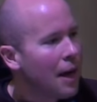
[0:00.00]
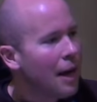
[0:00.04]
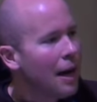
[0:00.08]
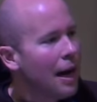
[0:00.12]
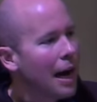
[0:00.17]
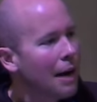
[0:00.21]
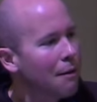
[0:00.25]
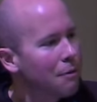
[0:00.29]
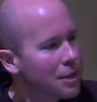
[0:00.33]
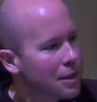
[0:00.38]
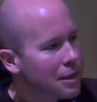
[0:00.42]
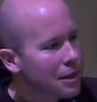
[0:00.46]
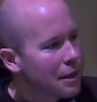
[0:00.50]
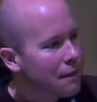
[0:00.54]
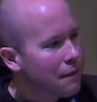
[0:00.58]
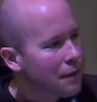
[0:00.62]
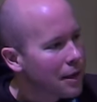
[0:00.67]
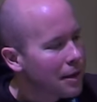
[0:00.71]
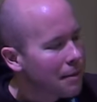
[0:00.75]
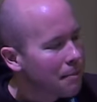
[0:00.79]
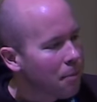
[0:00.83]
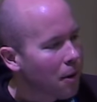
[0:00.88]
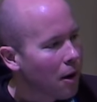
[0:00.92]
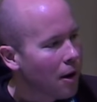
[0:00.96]
I was living
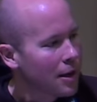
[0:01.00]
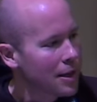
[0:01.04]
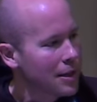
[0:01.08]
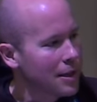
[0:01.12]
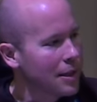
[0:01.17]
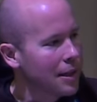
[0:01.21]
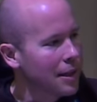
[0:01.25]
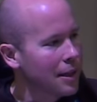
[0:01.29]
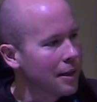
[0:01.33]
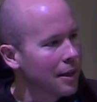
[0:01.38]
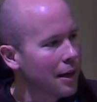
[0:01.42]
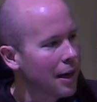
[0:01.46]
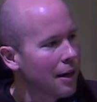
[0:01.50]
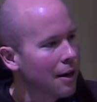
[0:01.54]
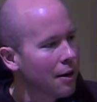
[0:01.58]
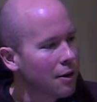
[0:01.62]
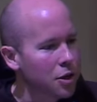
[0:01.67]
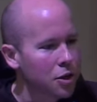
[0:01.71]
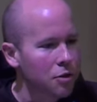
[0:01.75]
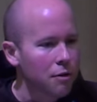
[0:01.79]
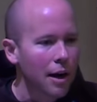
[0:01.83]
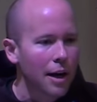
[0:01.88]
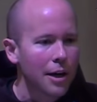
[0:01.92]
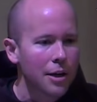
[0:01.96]
in Boston at our
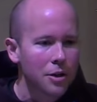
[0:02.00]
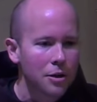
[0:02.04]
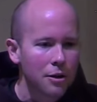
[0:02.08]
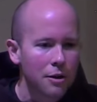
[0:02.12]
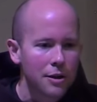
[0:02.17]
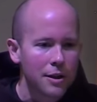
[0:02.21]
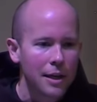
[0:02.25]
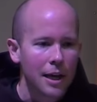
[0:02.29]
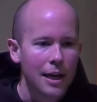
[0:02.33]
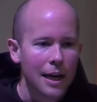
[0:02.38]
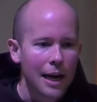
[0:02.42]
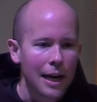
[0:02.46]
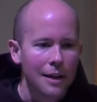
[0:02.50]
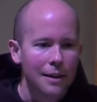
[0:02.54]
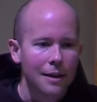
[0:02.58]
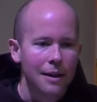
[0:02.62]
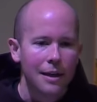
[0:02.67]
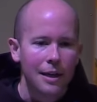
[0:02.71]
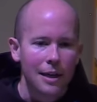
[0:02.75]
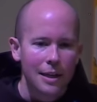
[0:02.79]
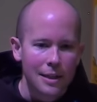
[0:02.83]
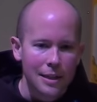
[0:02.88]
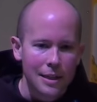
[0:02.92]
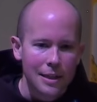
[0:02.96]
Shrine Church St.
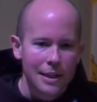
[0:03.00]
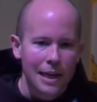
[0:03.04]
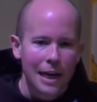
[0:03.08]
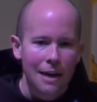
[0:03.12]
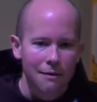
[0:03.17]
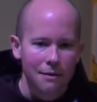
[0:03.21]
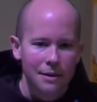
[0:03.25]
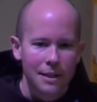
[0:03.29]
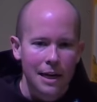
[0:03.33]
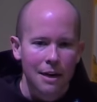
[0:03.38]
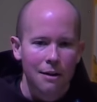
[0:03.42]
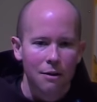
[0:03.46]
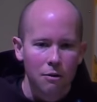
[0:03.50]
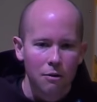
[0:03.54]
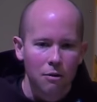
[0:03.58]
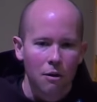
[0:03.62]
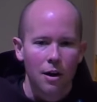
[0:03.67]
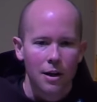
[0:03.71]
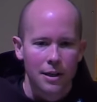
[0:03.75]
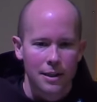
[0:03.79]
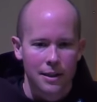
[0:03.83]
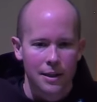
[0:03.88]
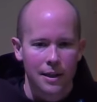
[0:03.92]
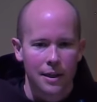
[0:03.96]
Anthony's in Downtown
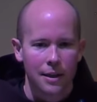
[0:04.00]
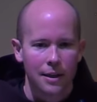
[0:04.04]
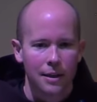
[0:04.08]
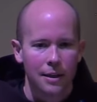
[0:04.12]
Crossing.